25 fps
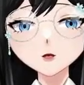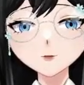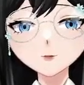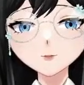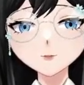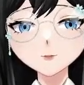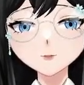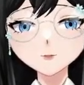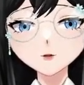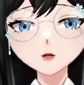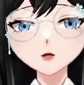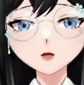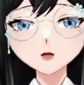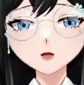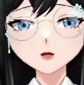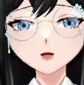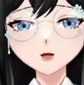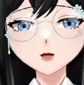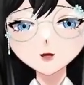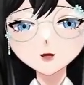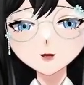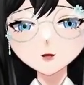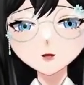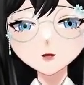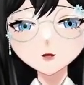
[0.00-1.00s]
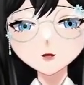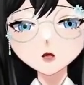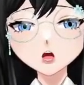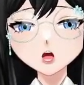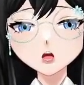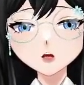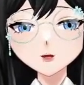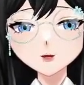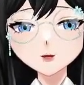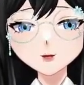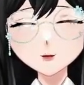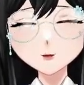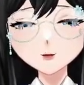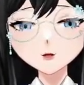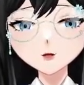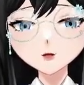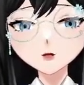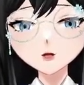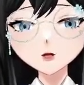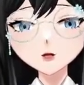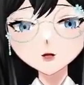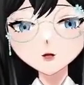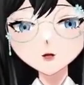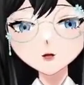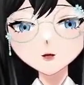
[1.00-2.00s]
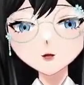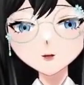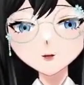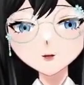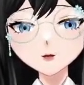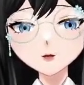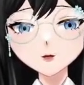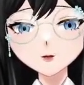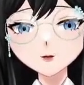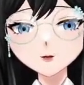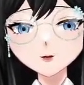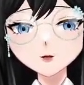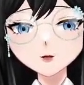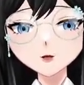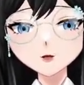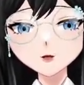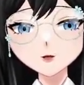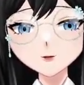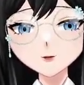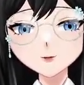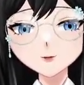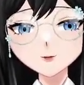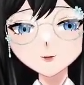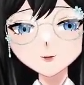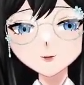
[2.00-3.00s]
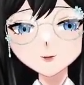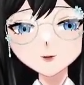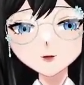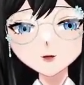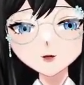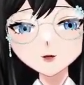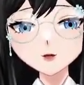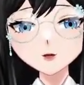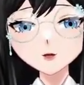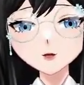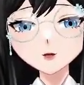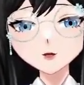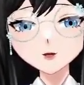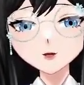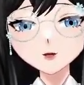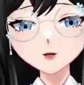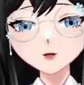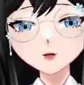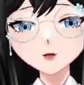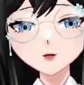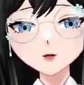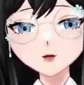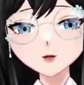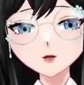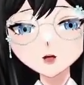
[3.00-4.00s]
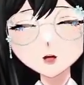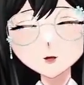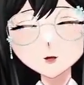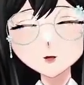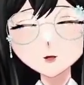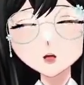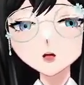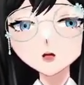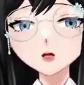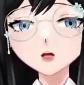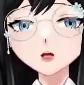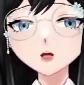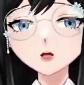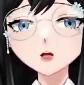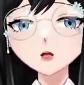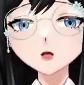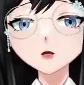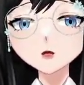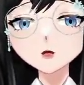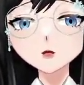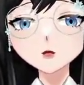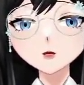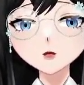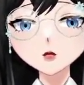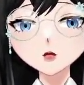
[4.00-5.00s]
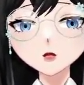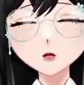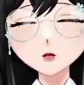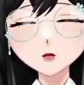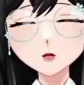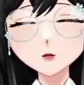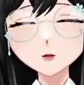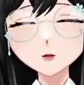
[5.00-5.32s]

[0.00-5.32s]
the heterochromatin would be useful for the euchromatin would be